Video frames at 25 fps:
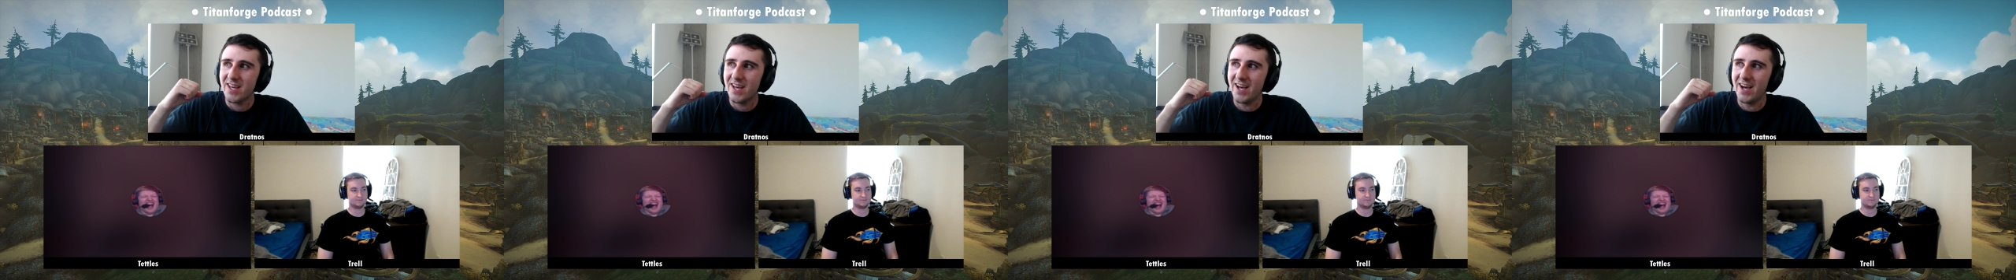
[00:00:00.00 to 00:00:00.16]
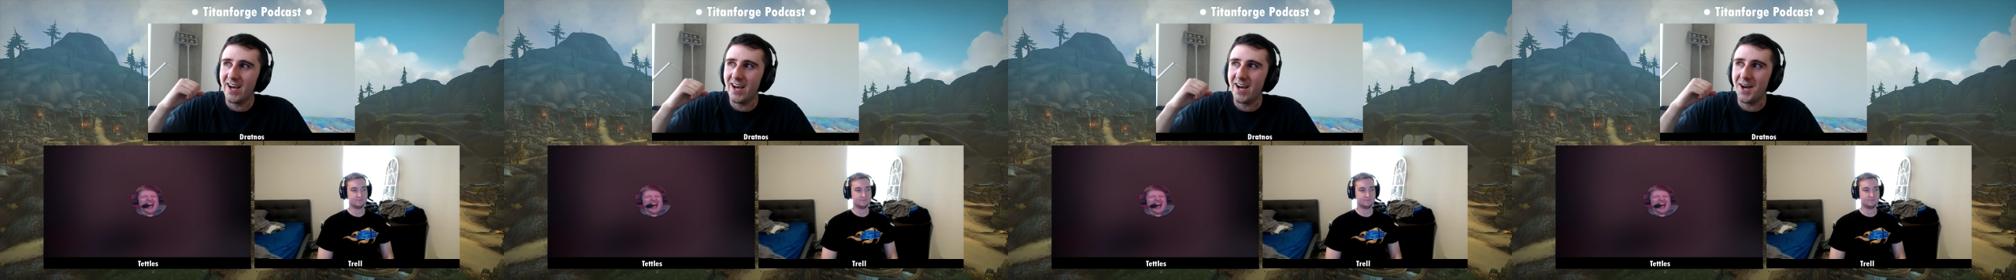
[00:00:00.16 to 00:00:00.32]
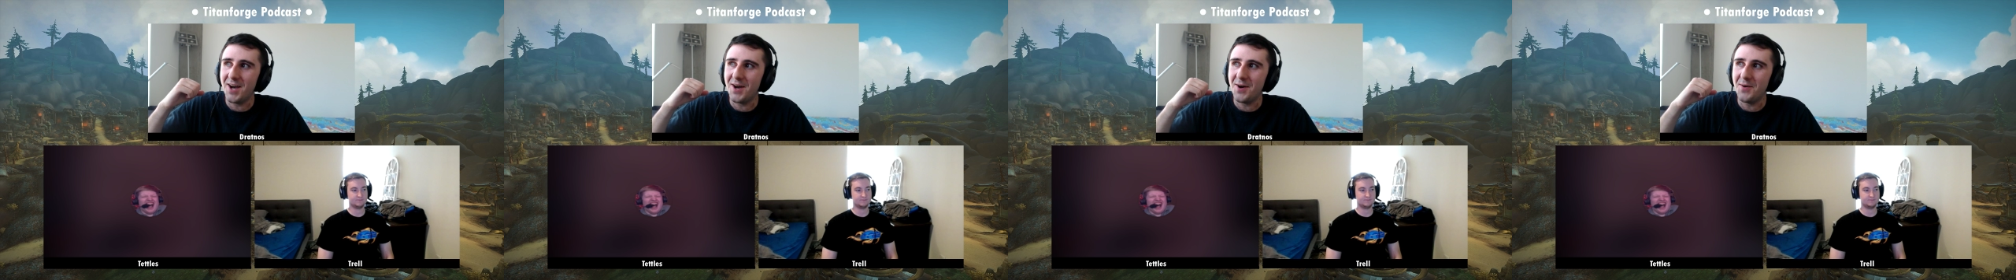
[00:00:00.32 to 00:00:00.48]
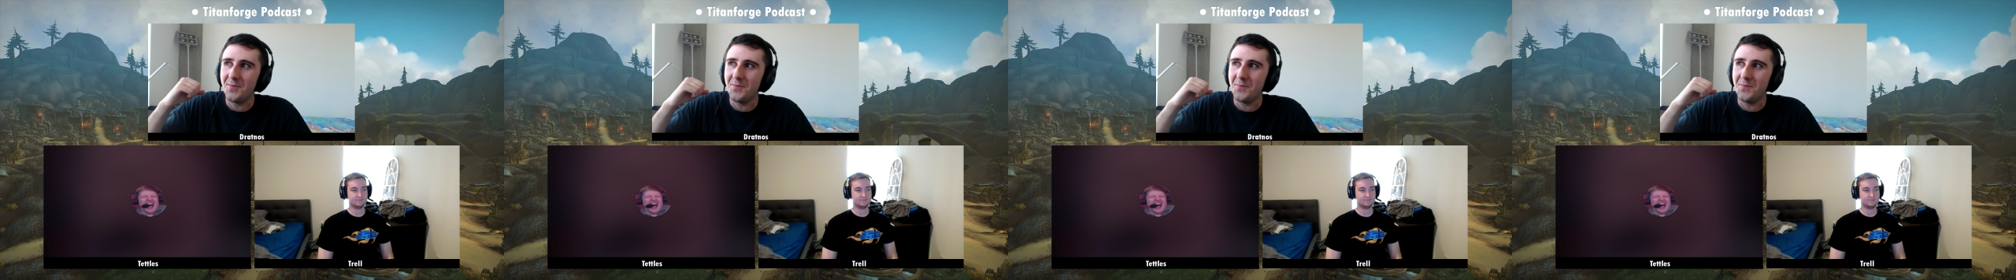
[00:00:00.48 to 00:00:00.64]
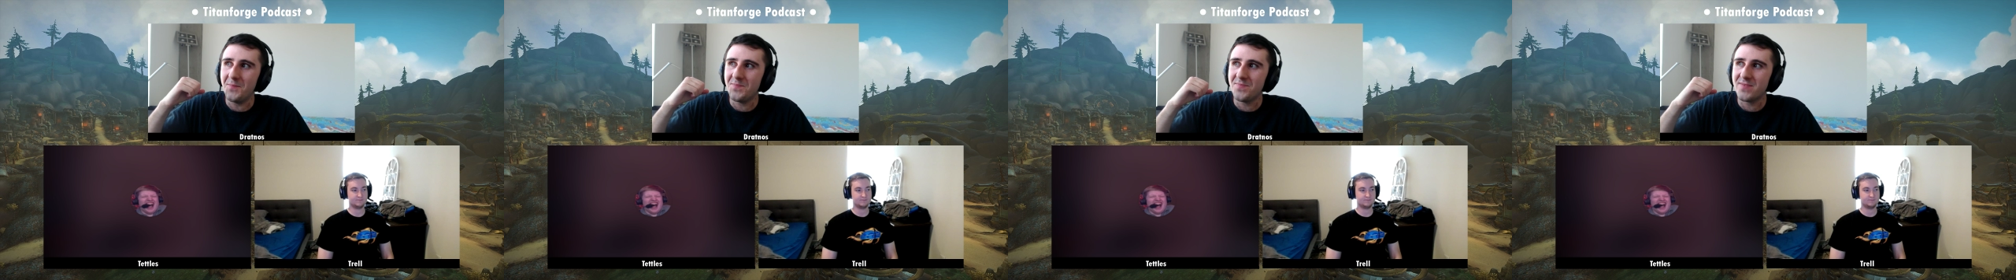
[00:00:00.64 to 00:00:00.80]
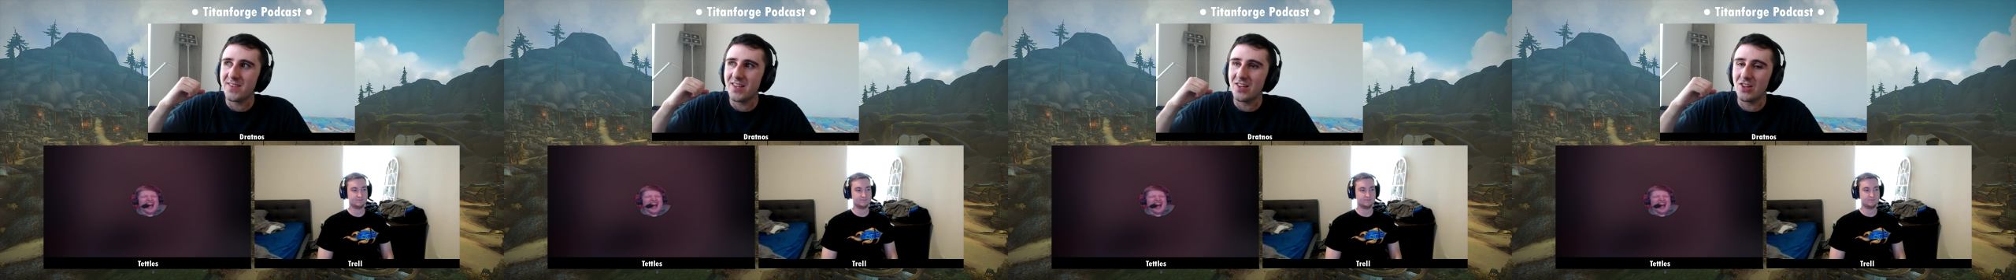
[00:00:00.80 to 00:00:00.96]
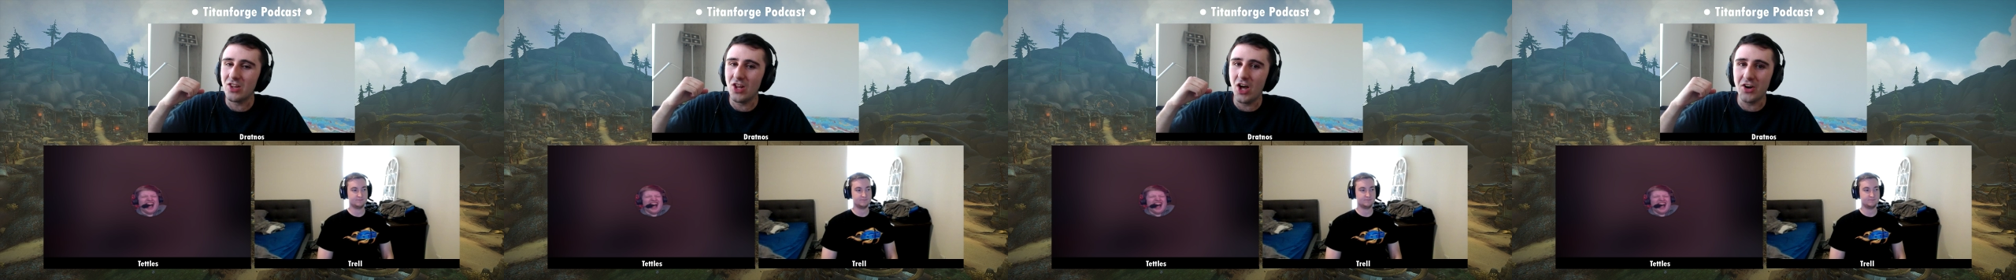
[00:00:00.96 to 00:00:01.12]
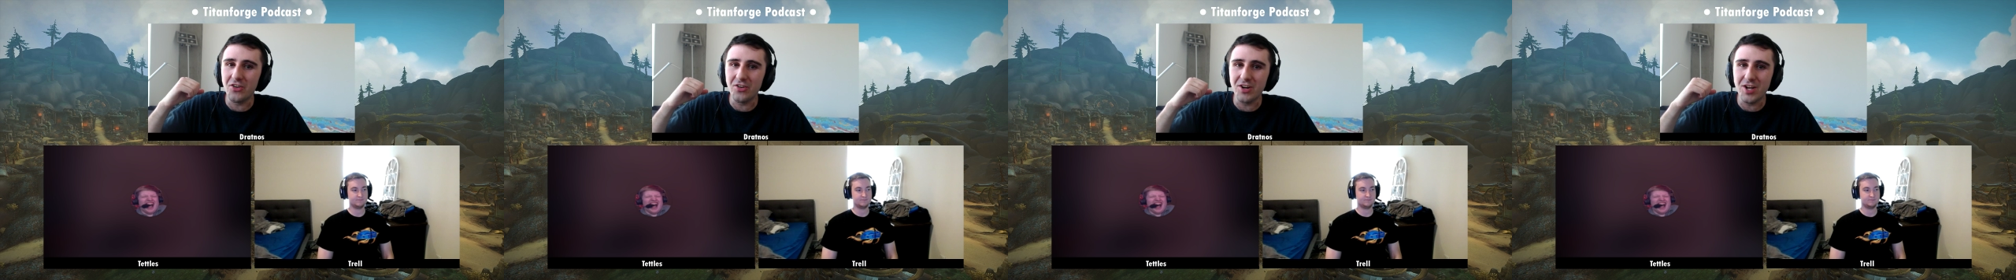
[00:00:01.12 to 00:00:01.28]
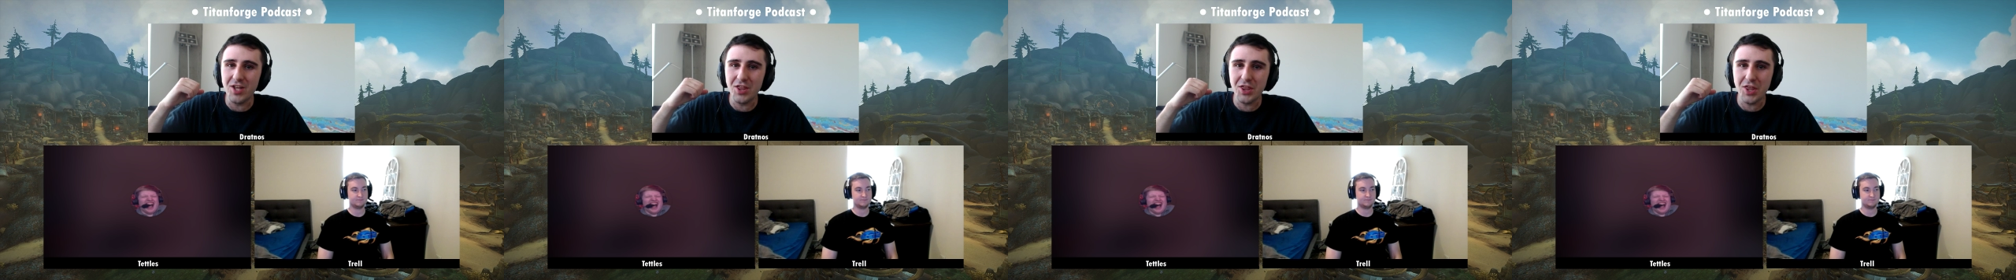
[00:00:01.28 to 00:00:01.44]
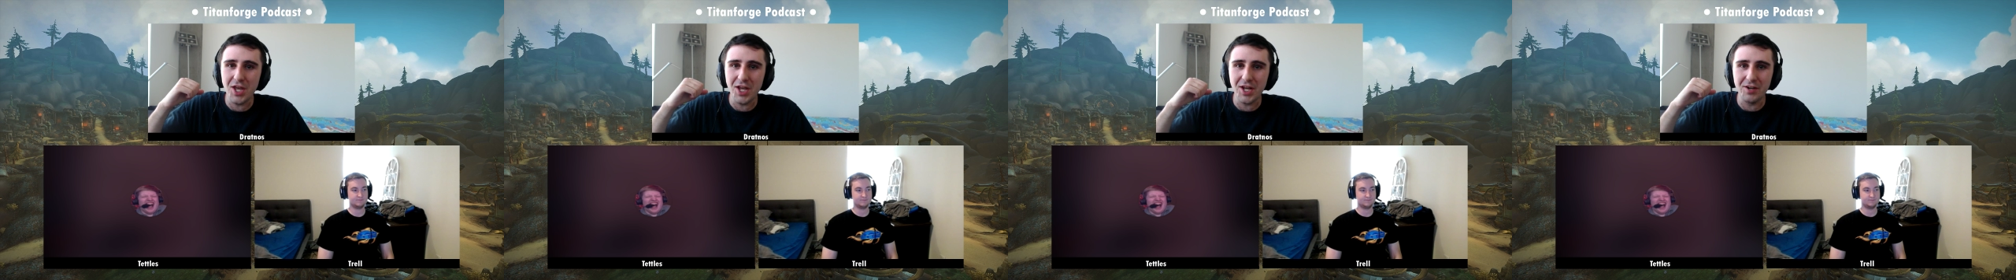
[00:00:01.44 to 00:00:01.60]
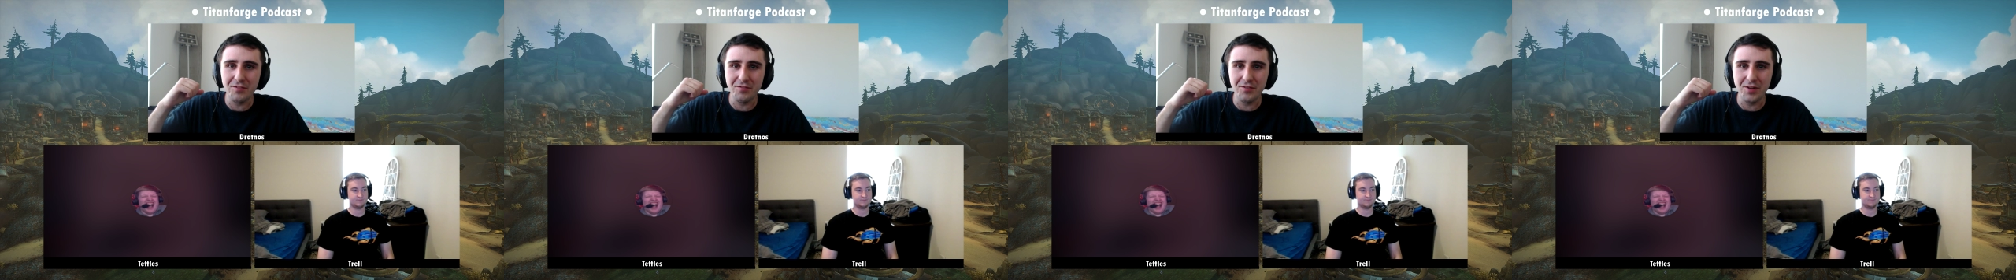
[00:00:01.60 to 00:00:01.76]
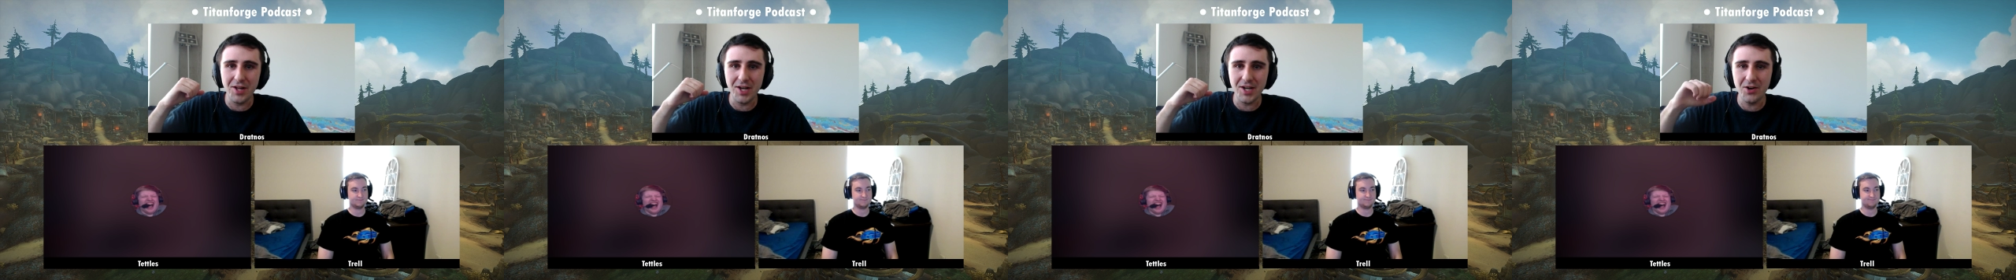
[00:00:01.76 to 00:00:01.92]
lottery
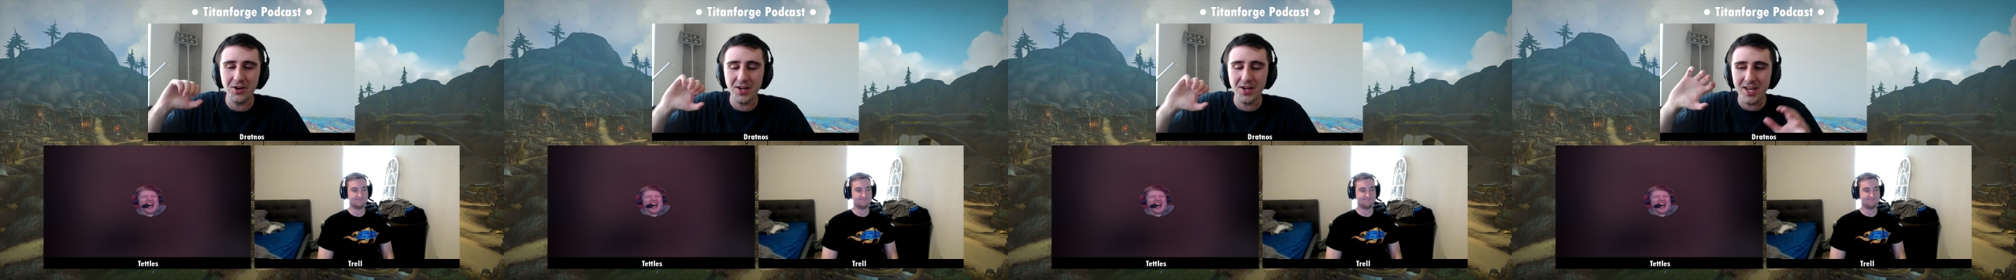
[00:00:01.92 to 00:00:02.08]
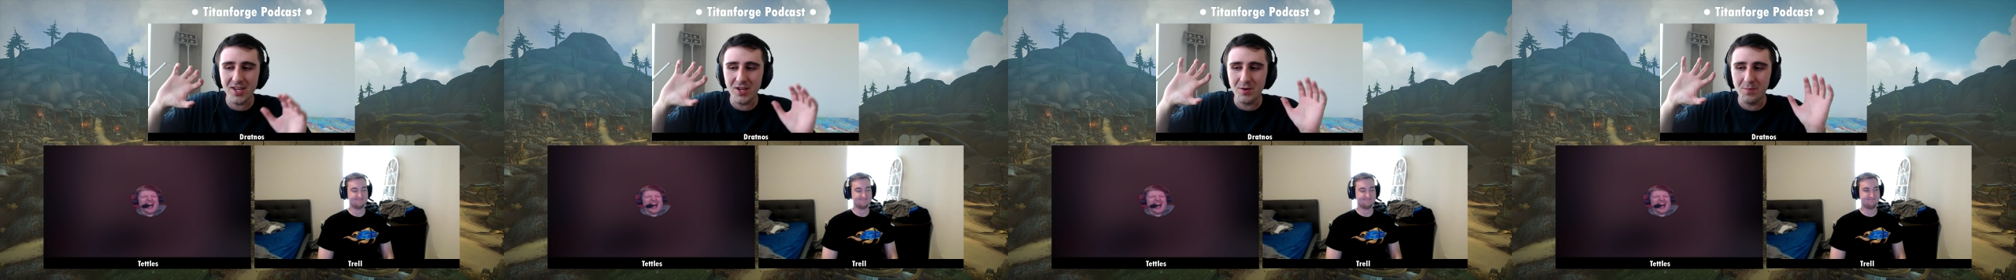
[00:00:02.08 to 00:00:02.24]
thing of like, okay,